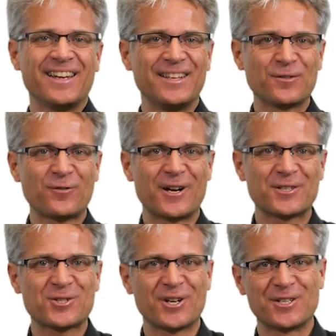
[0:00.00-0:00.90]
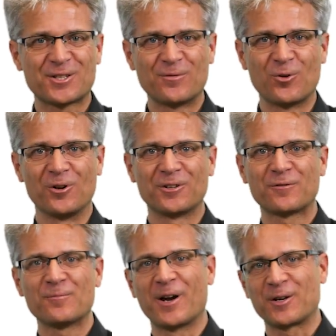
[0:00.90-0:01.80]
In the fast-changing world
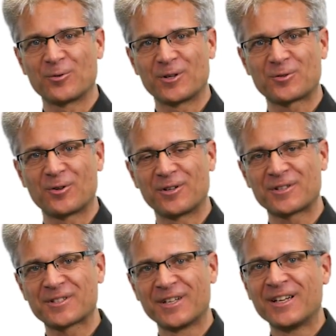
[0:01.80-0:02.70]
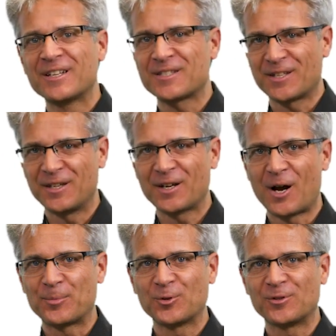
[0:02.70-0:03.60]
of microelectronics, staying
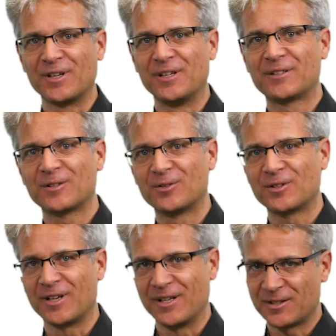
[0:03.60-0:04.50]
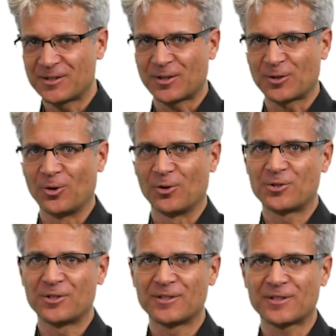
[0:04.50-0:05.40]
up to date on the latest
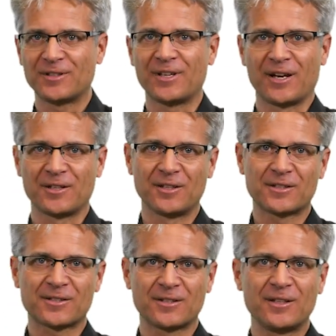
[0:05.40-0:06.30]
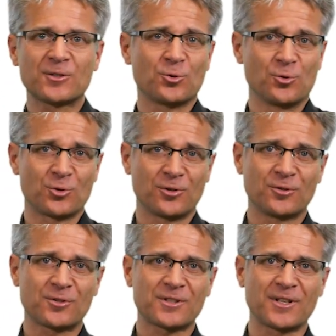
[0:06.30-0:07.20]
technologies and techniques is crucial
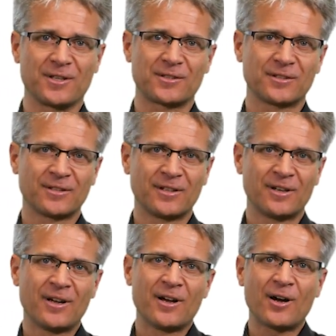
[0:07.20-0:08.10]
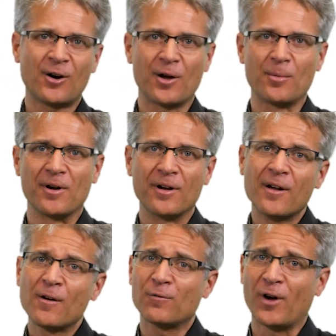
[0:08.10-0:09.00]
to success. However,
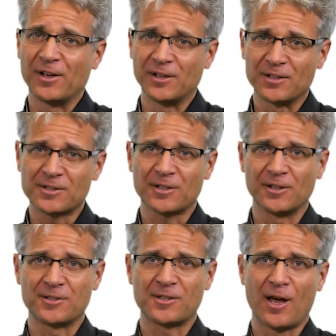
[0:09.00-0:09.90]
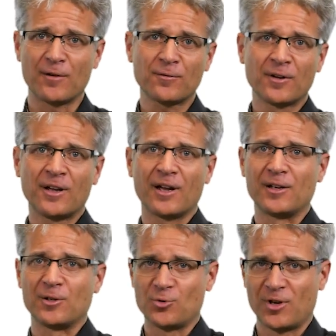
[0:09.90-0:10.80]
finding skilled staff
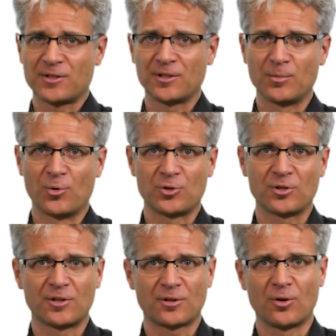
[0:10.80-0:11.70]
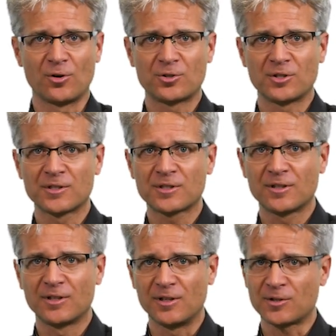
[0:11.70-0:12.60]
and addressing emerging
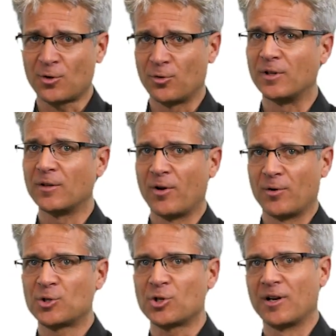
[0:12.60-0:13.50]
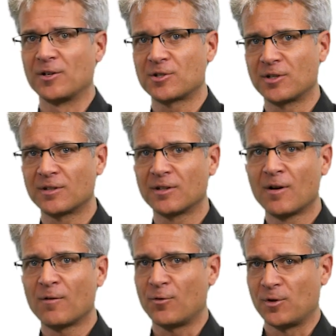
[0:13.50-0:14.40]
technologies is currently very challenging
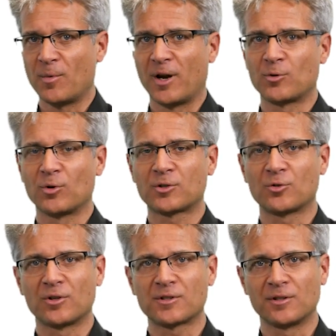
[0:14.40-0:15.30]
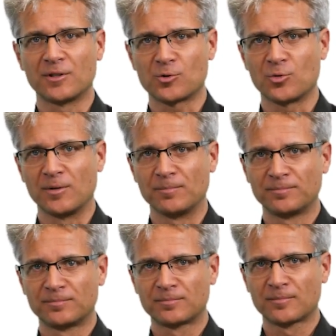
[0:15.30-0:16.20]
for the microelectronics industry.
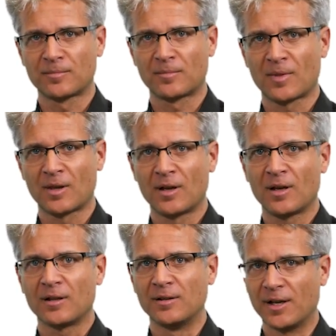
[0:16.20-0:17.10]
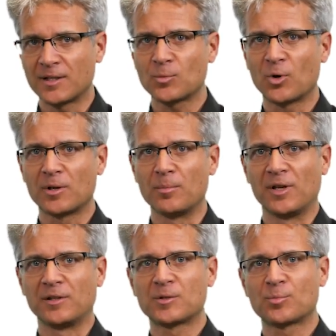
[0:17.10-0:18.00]
That's where the
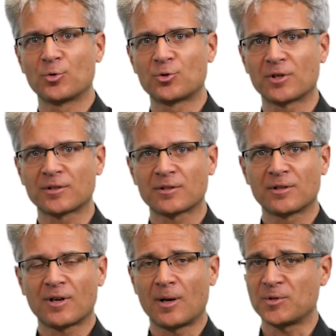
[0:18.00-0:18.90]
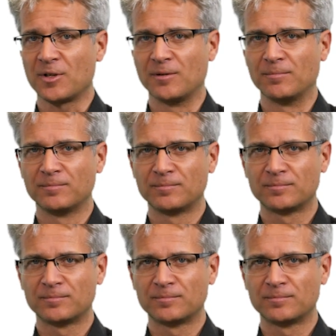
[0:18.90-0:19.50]
METIS project comes in.